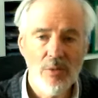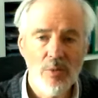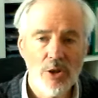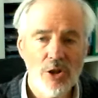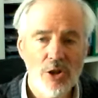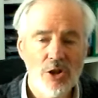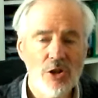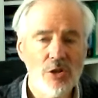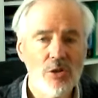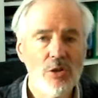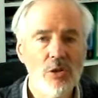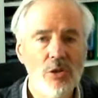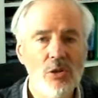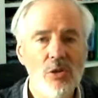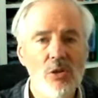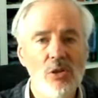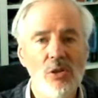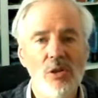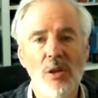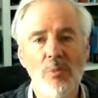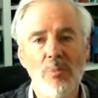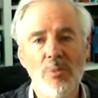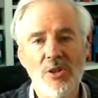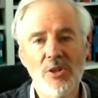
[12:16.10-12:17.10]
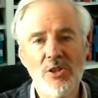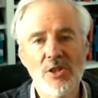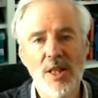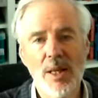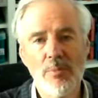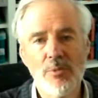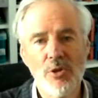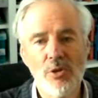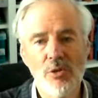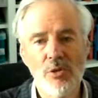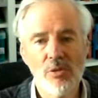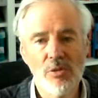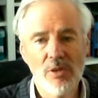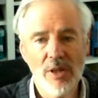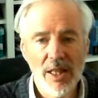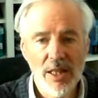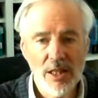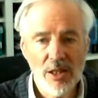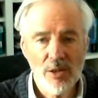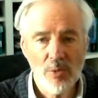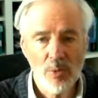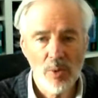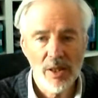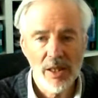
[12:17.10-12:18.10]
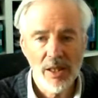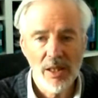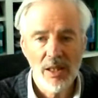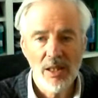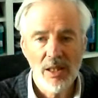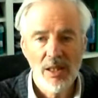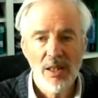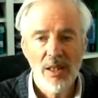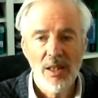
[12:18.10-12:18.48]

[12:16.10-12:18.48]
which you could call the Perceptual Gateway.